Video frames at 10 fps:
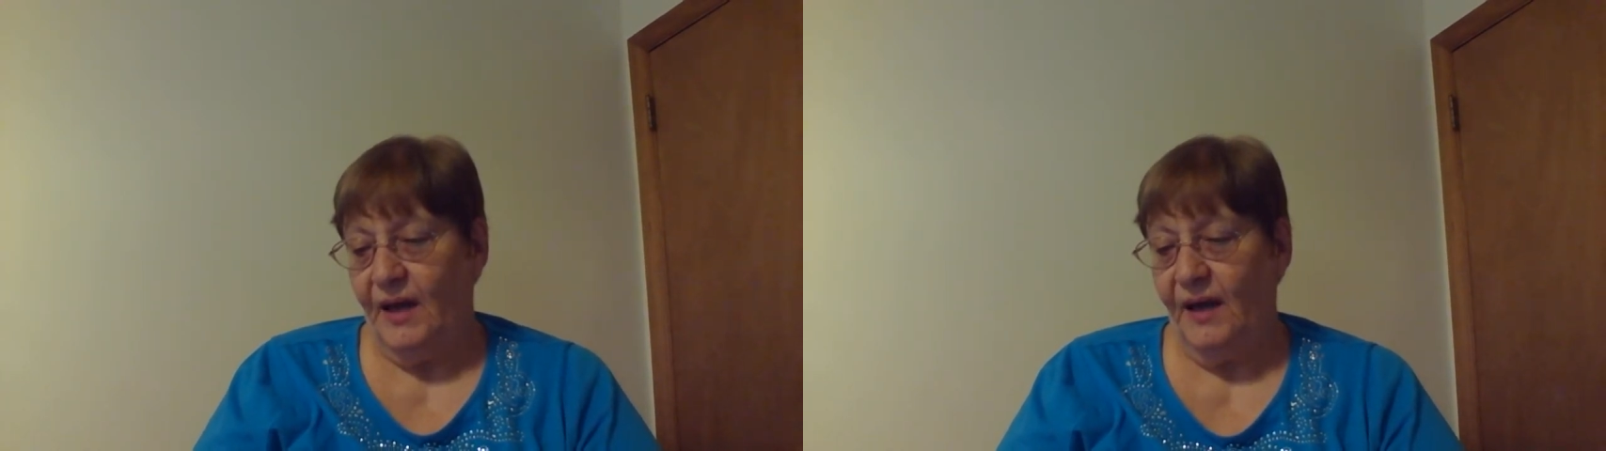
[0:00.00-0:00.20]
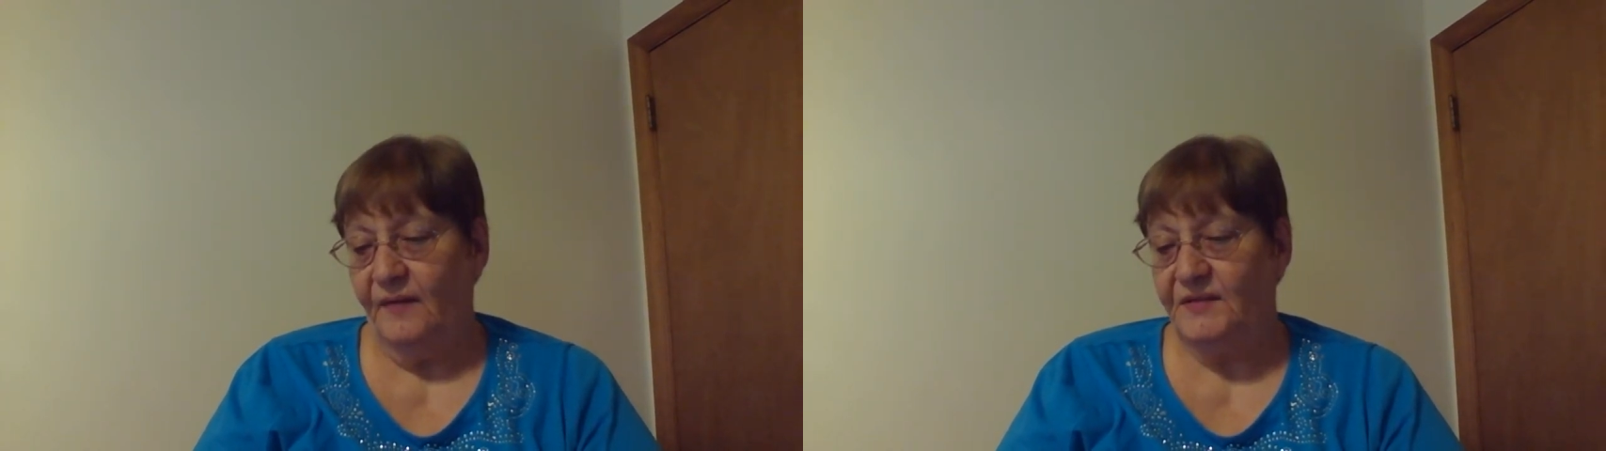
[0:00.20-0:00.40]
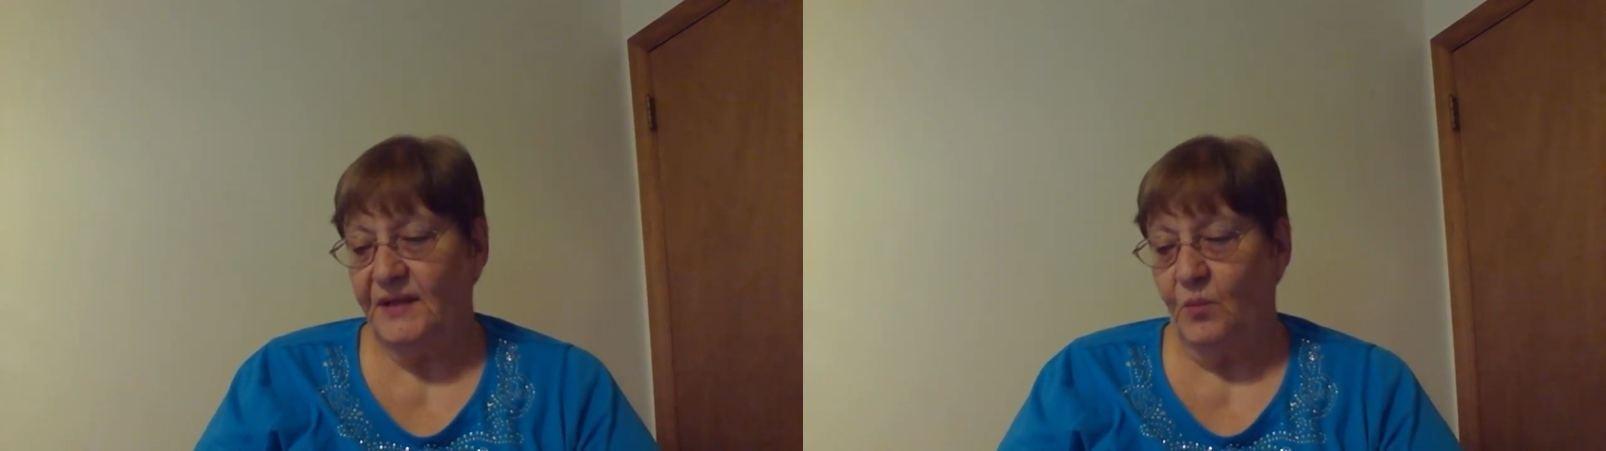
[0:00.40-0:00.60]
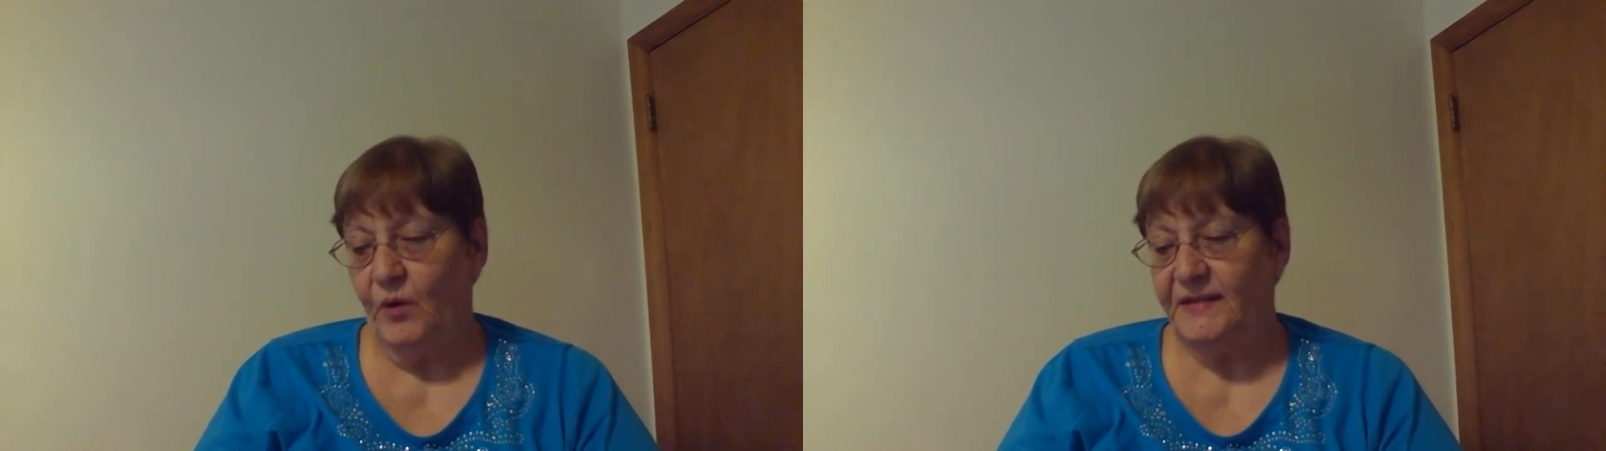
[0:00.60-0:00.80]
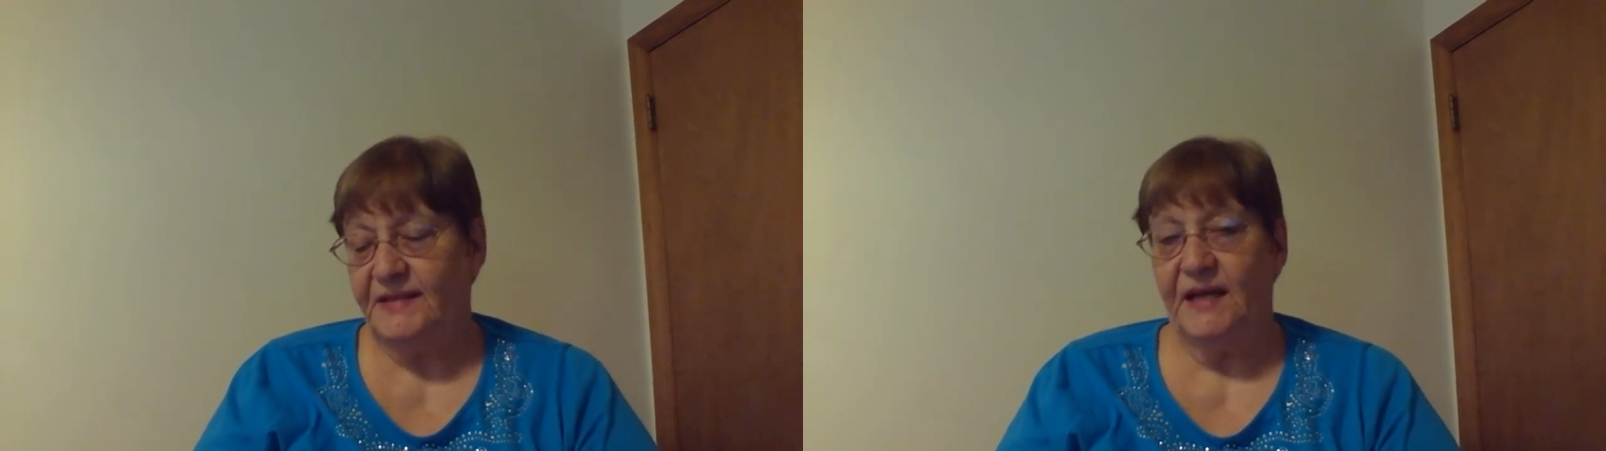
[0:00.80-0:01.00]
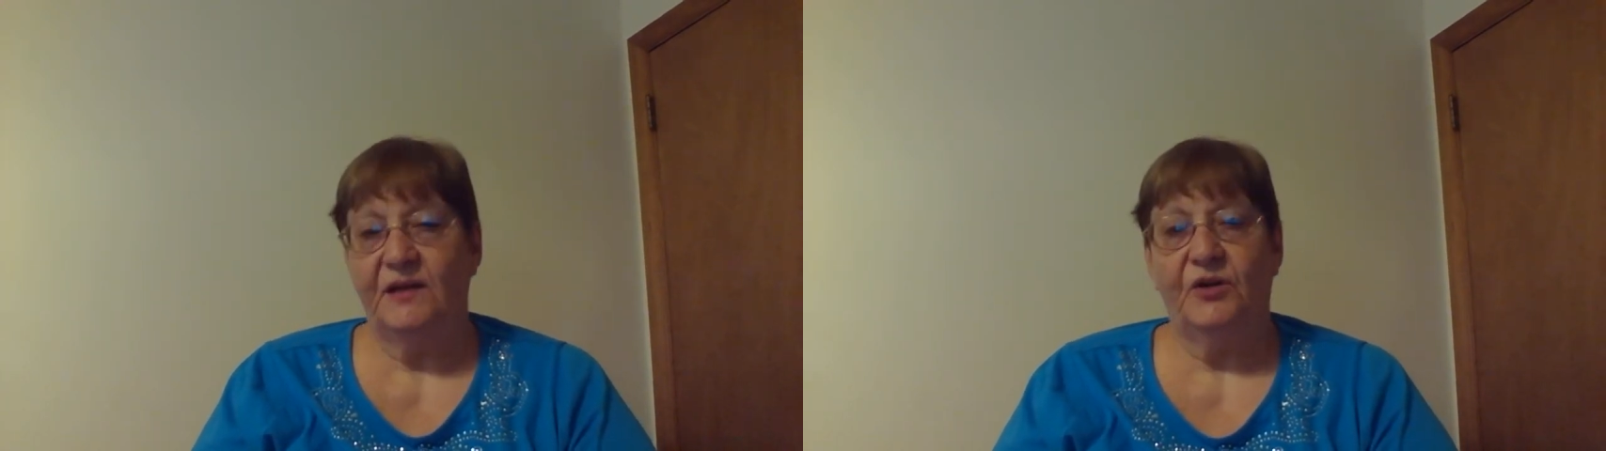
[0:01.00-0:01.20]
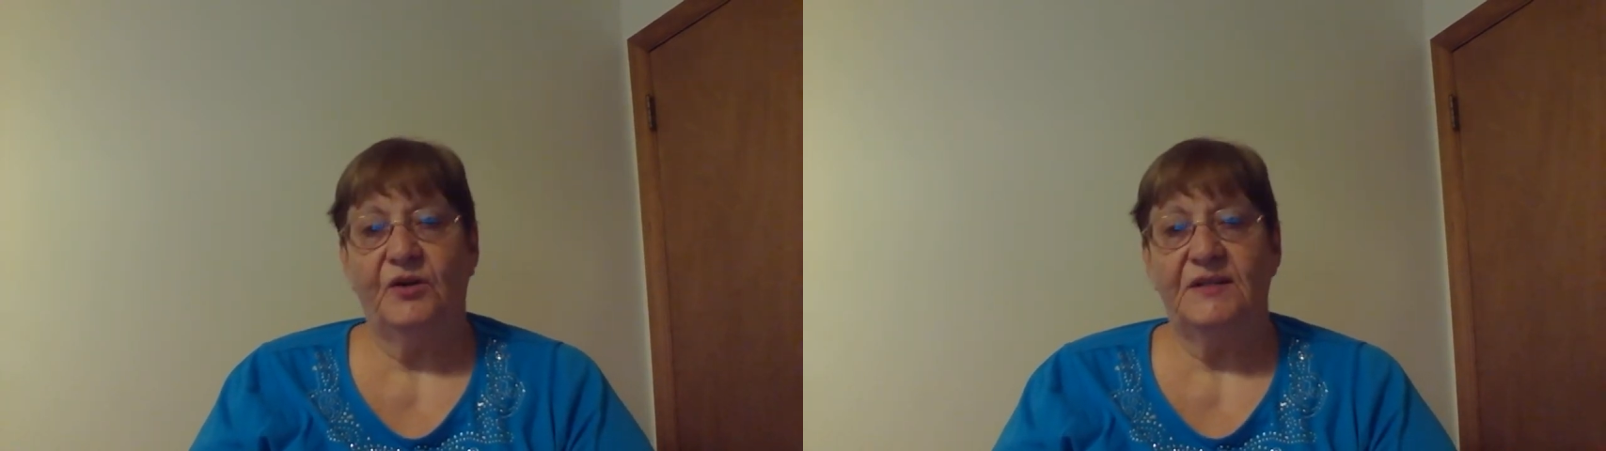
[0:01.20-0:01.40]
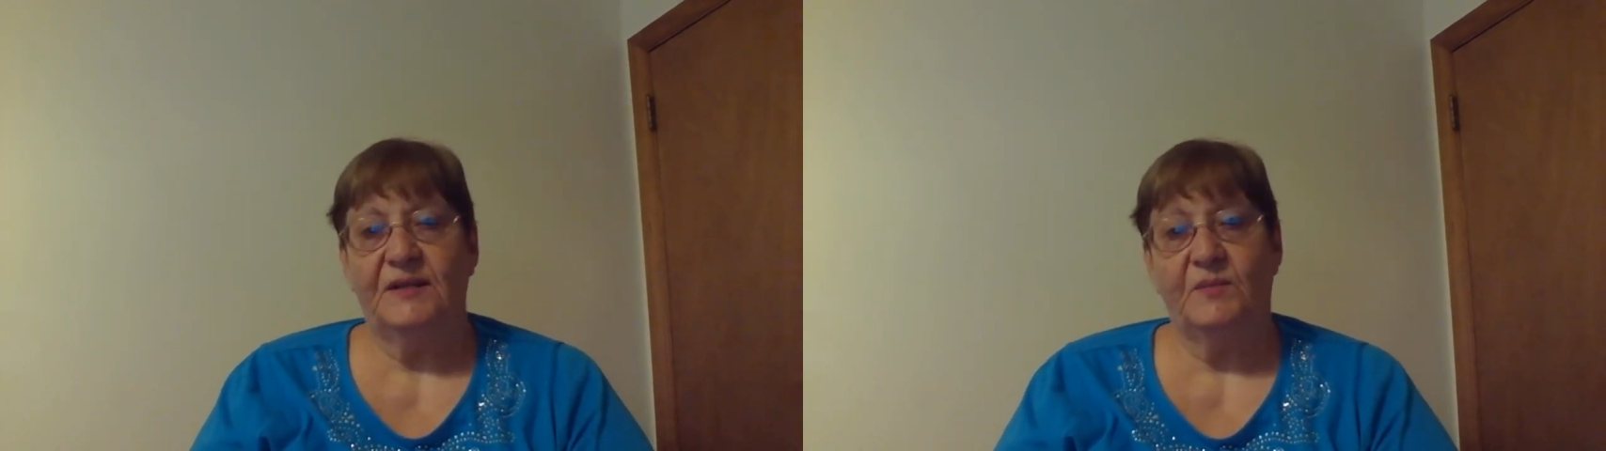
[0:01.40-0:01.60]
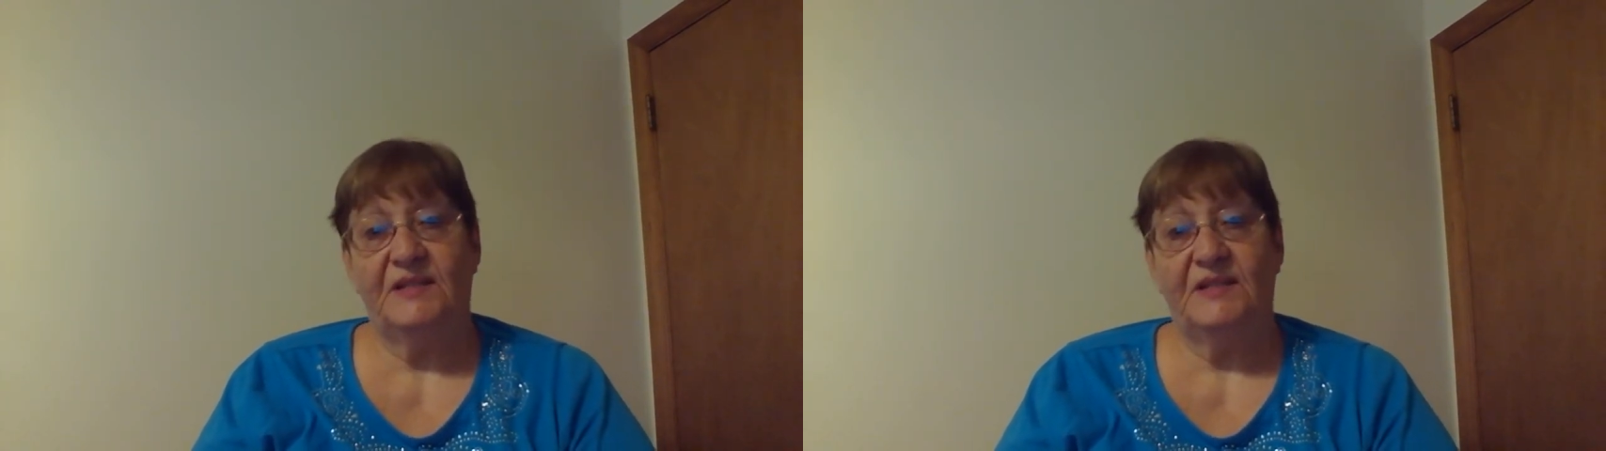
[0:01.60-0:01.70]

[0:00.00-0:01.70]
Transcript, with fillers: have someone send her some